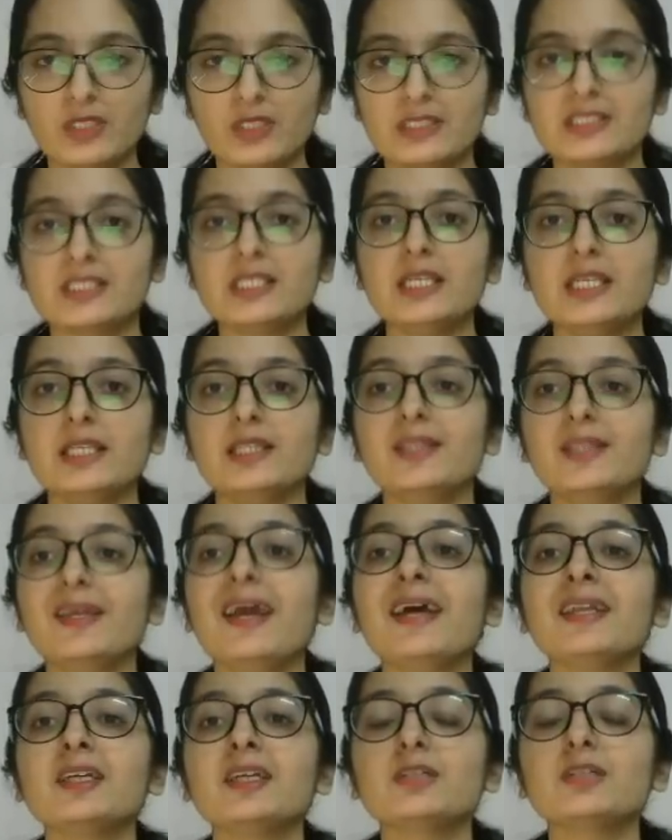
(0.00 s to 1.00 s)
See,
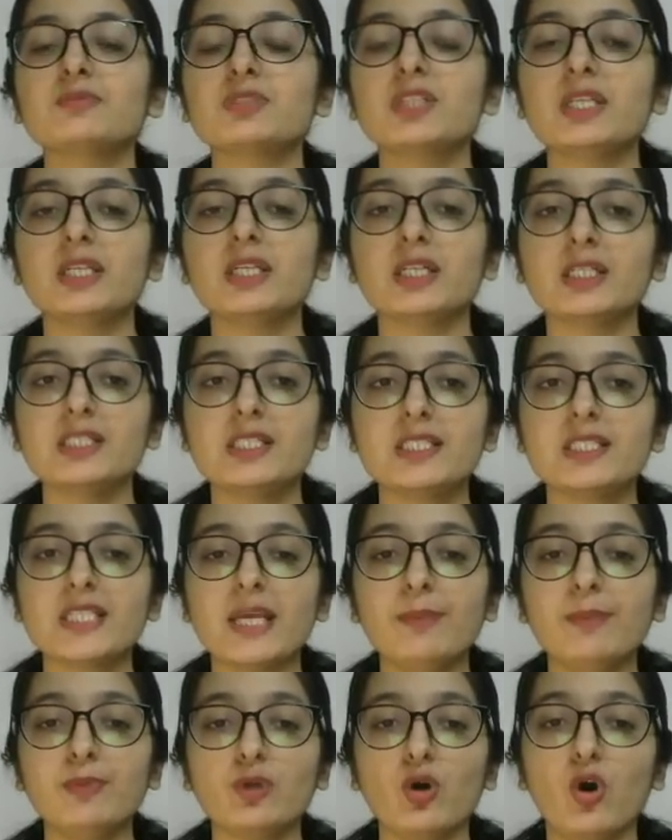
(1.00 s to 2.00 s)
there comes the
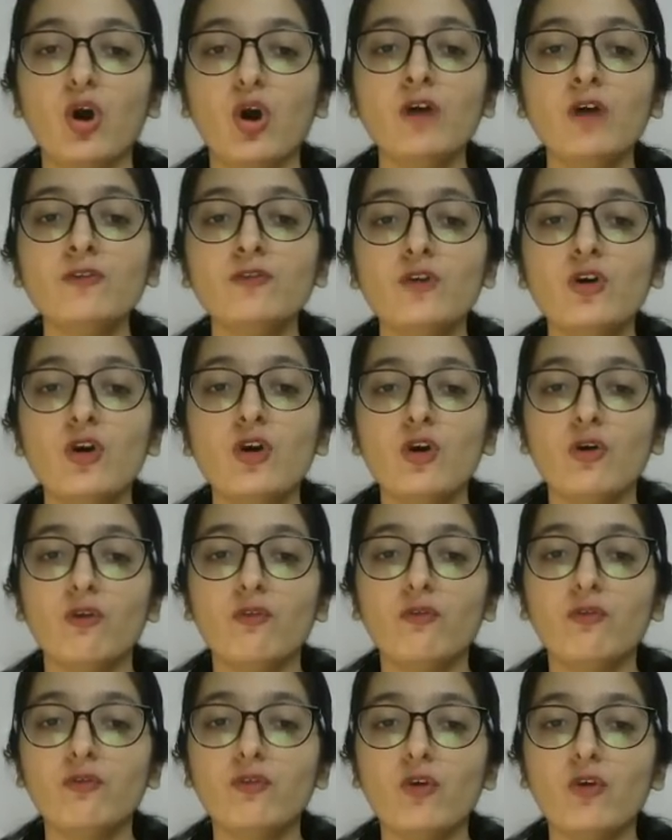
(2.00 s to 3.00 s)
concept of
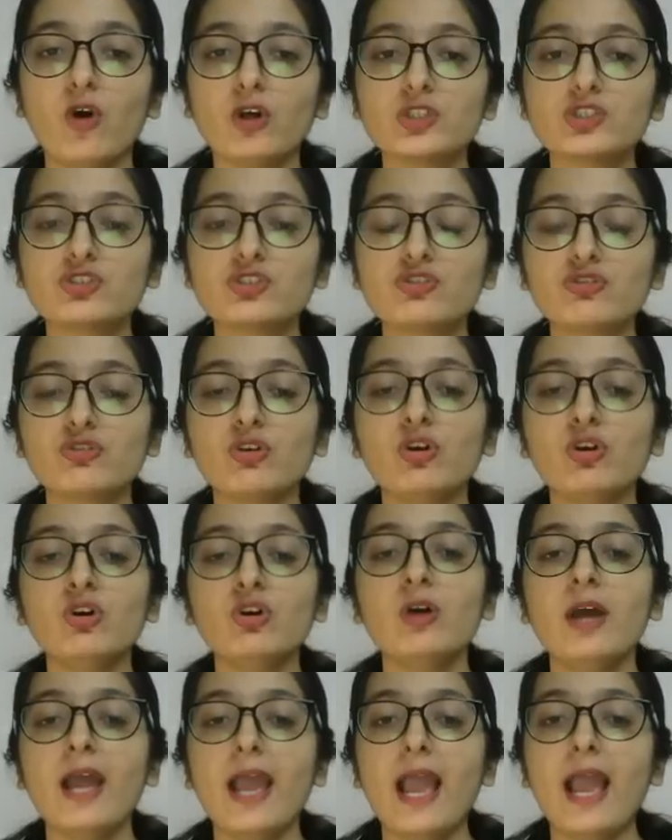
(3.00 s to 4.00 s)

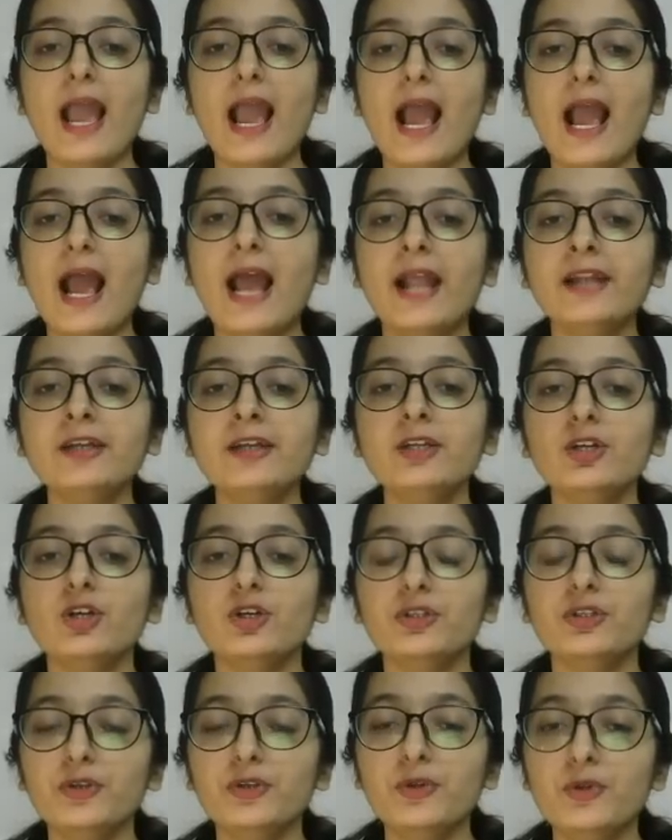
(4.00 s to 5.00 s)
vostro and
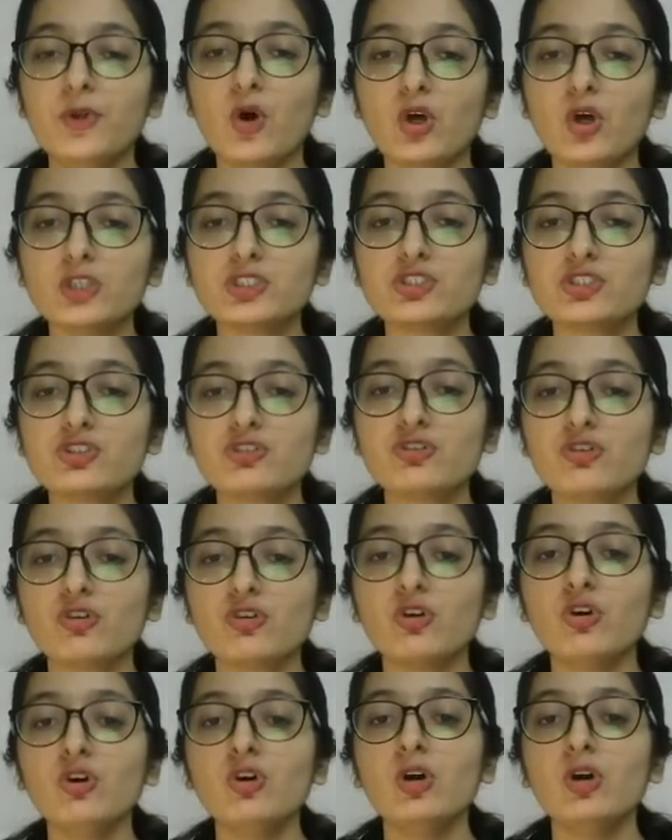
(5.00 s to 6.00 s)

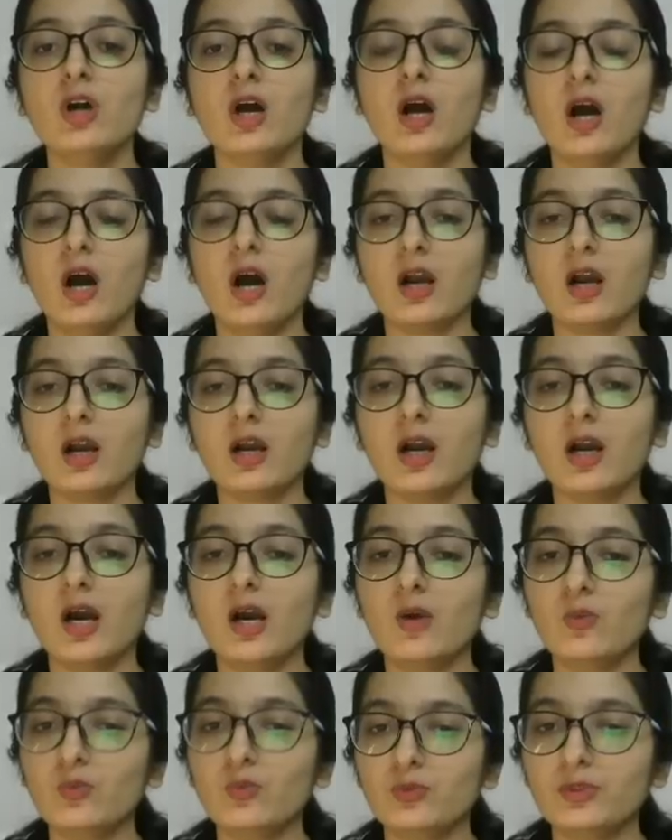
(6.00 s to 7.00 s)
nostro
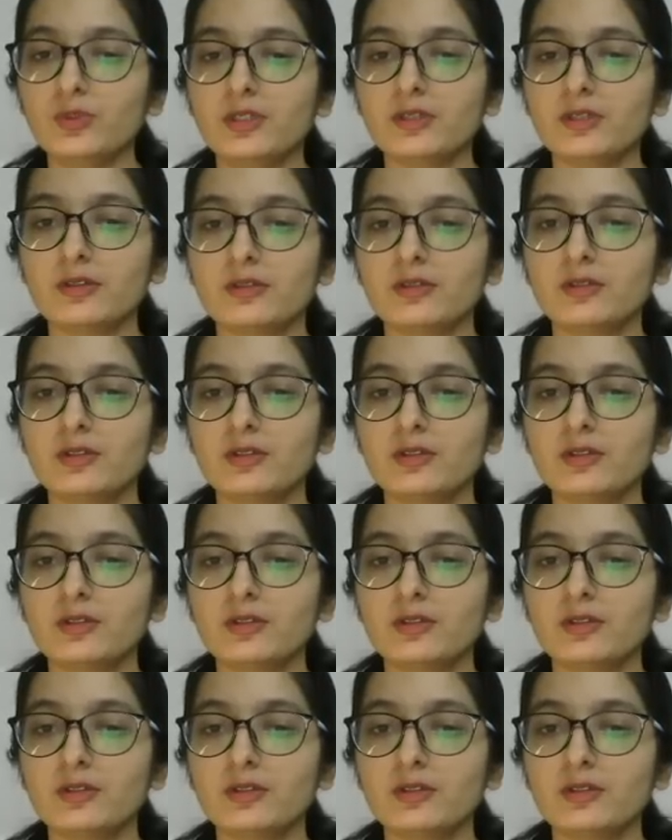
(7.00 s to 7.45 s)
account.